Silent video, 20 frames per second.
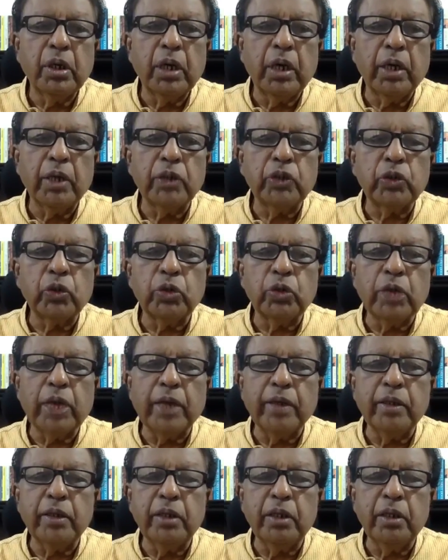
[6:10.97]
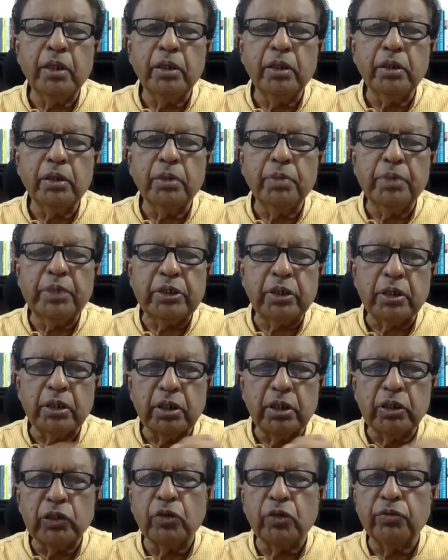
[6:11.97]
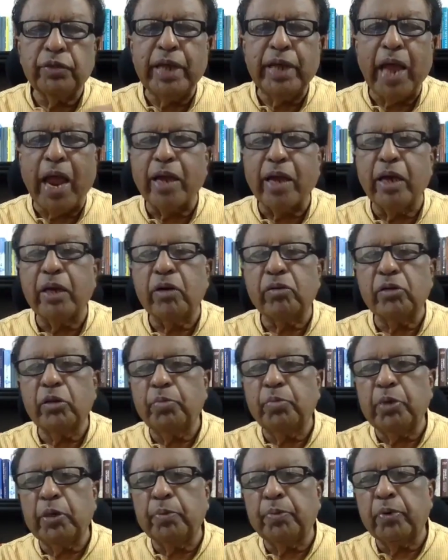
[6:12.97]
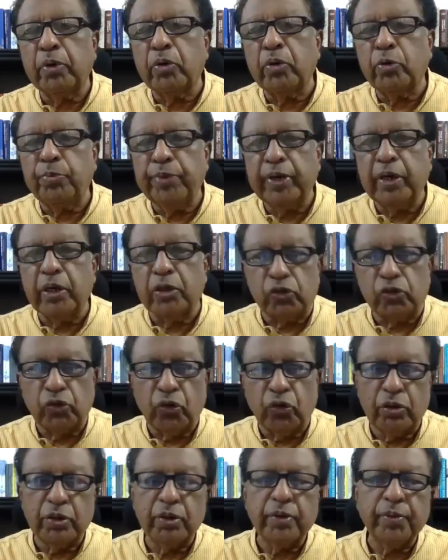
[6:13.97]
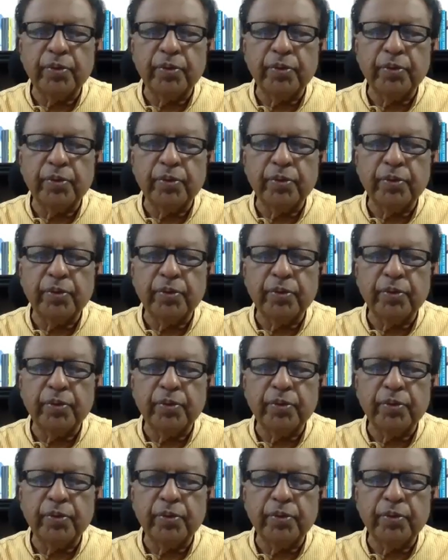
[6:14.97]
uh, so that the, the bitterness of the anger of the people could be controlled.